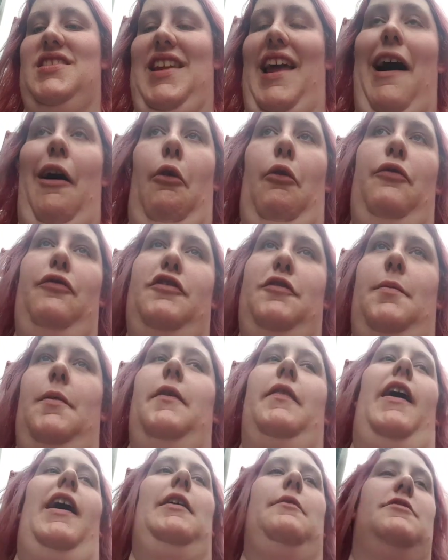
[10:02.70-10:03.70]
than
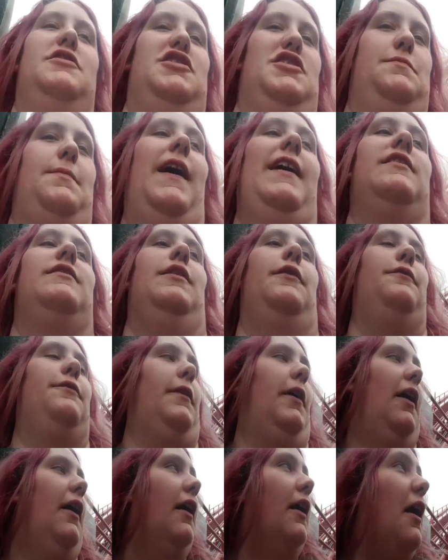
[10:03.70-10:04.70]
Stealth, to put that in
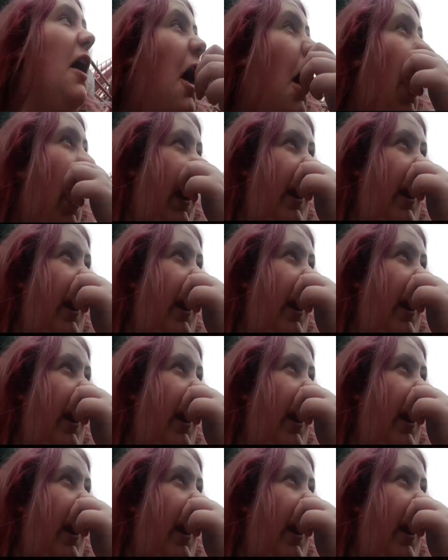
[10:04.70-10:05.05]
perspective for